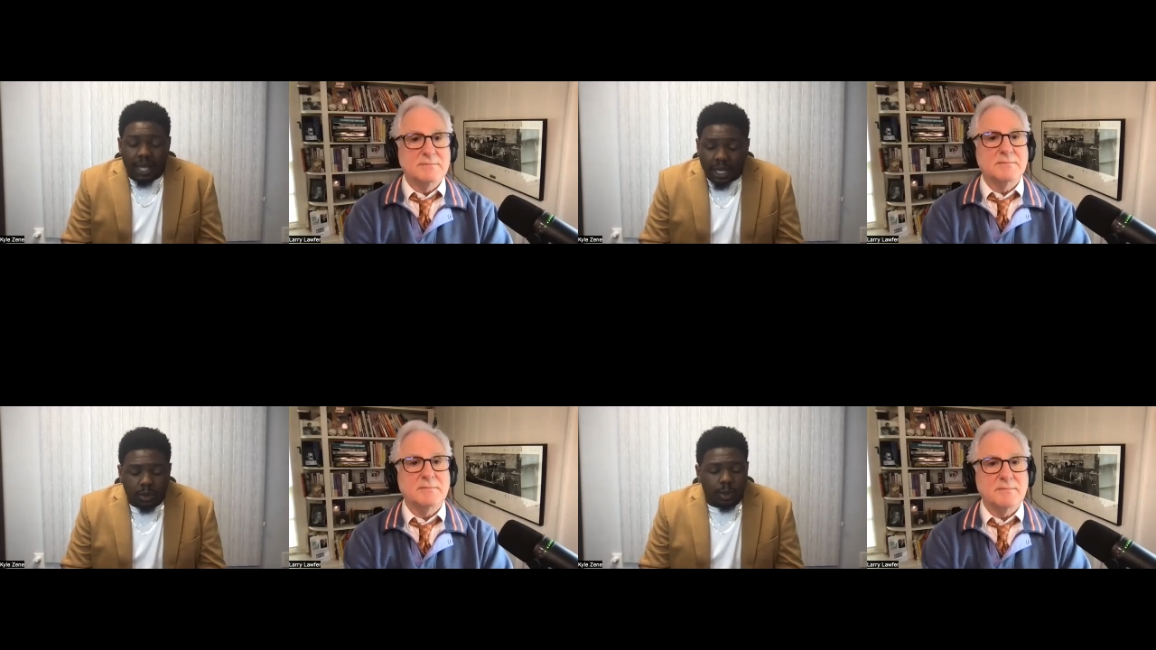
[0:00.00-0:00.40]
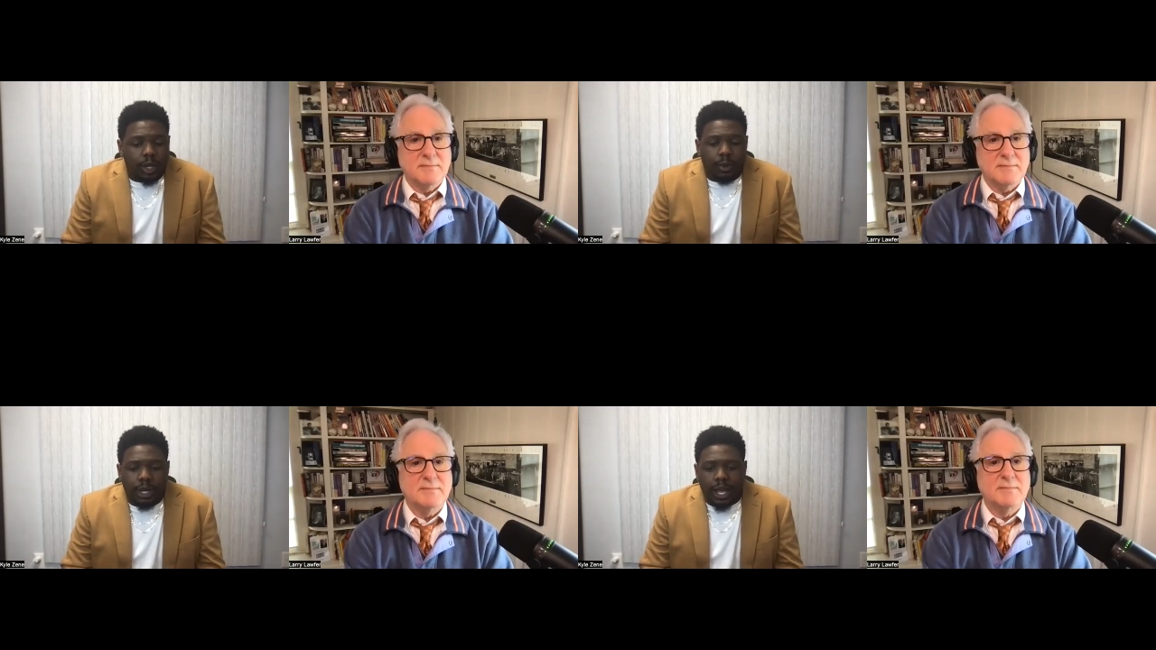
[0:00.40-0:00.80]
Speaker 1: yes,
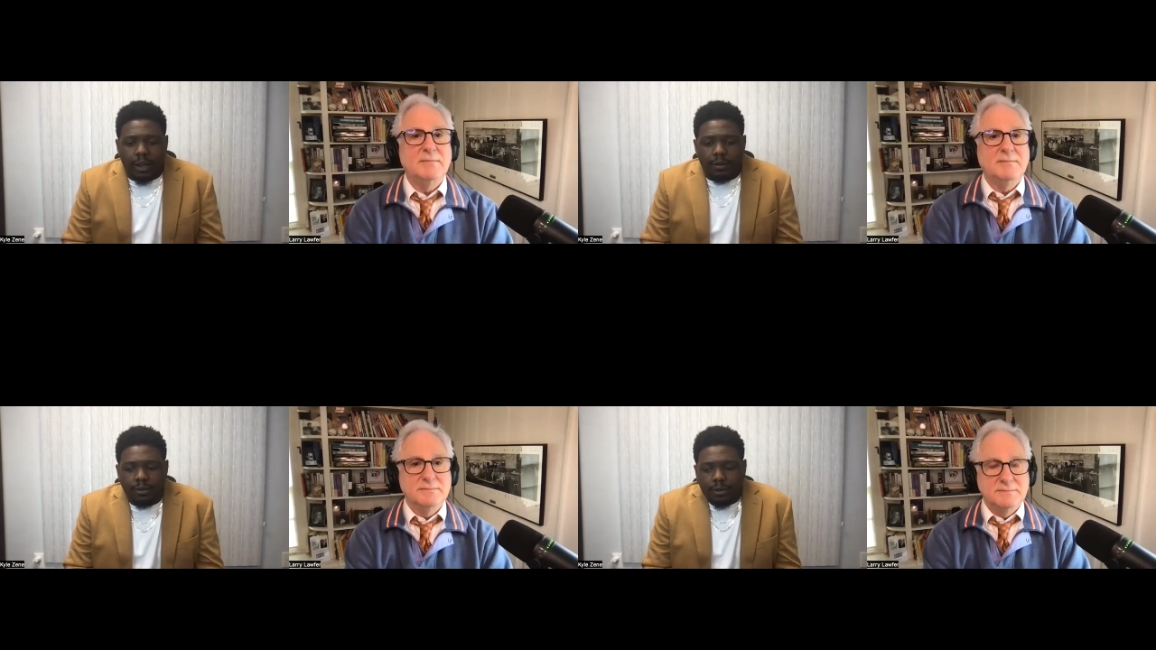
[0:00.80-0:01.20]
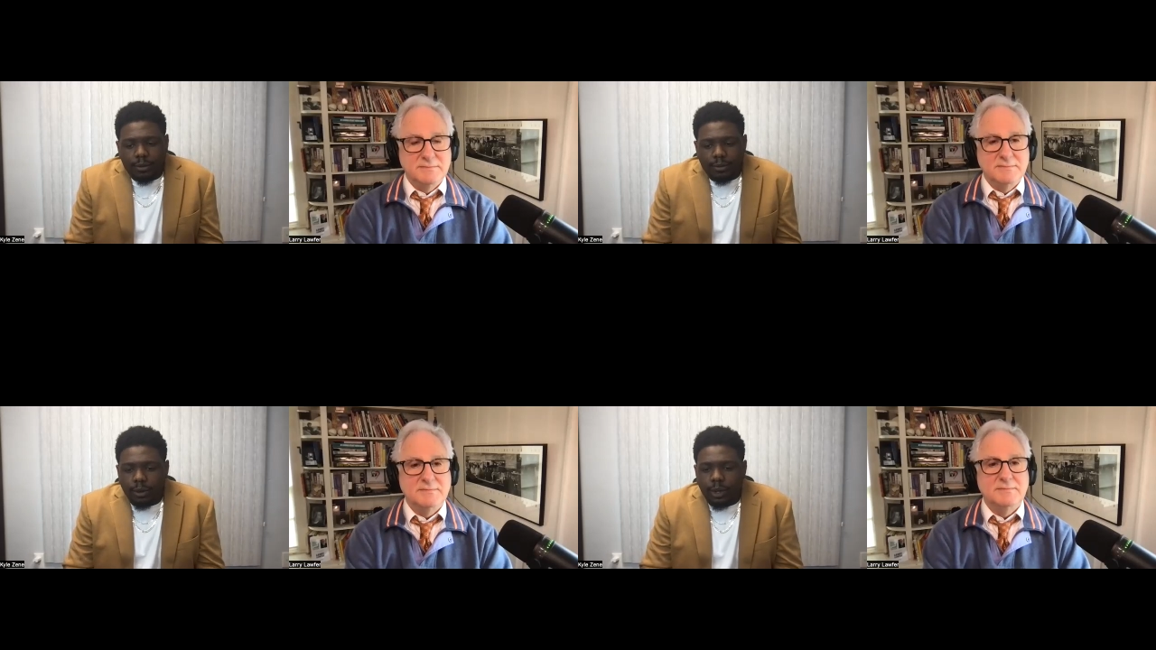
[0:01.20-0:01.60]
we we have
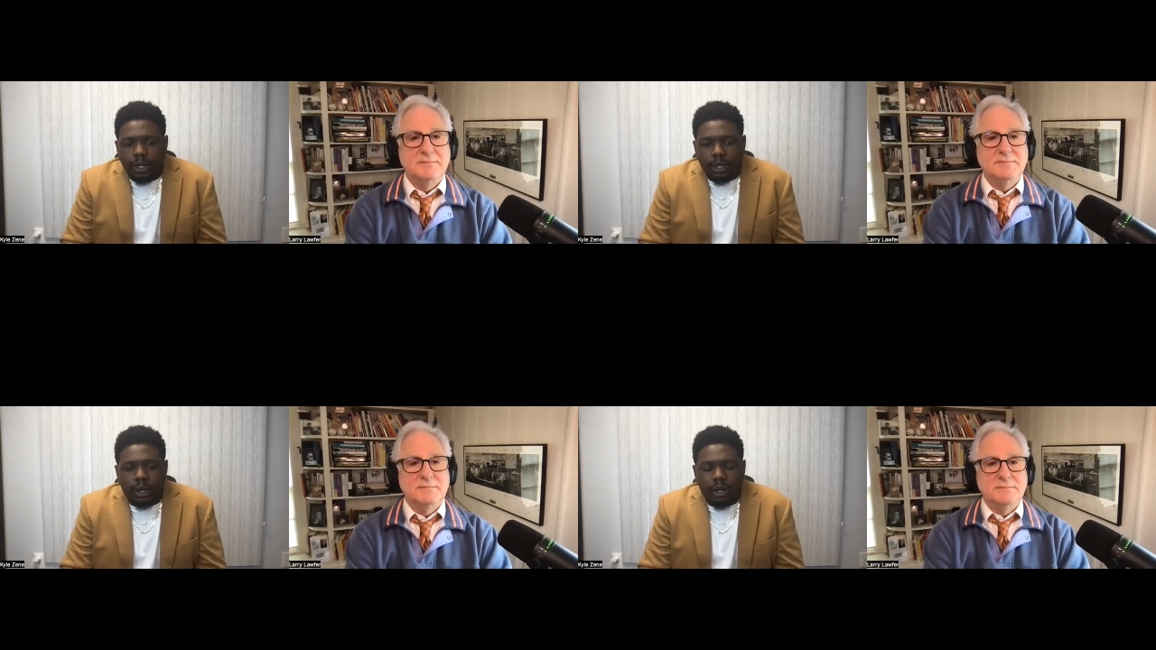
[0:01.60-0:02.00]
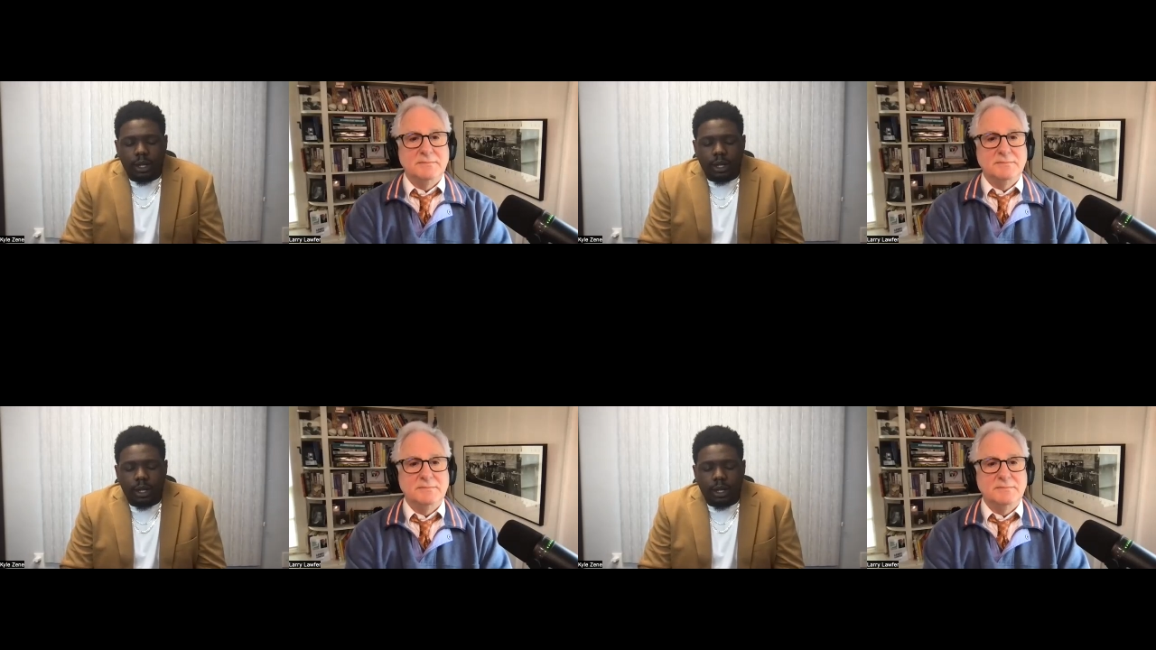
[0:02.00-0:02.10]
a few in, uh,